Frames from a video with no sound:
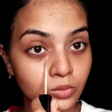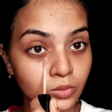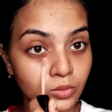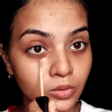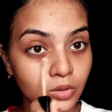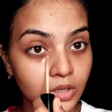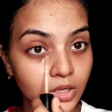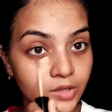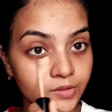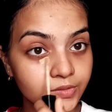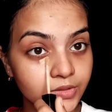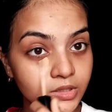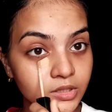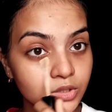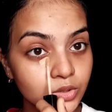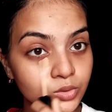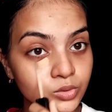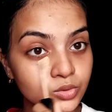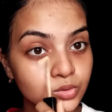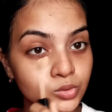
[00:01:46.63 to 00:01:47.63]
So
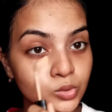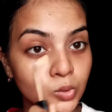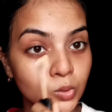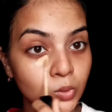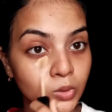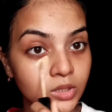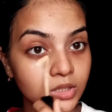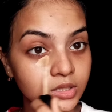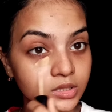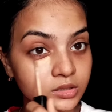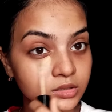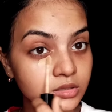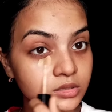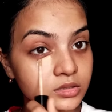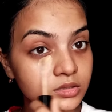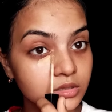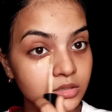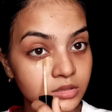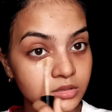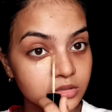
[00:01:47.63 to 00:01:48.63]
I will use
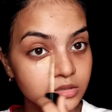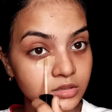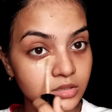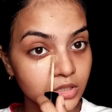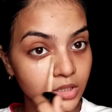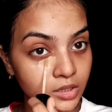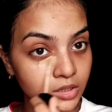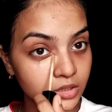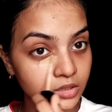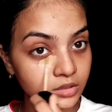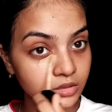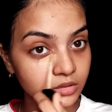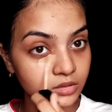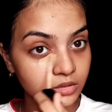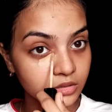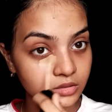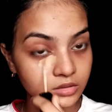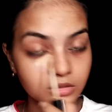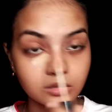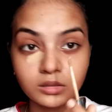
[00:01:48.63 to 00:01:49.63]
only this
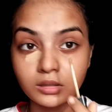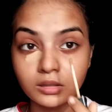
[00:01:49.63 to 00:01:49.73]
concealer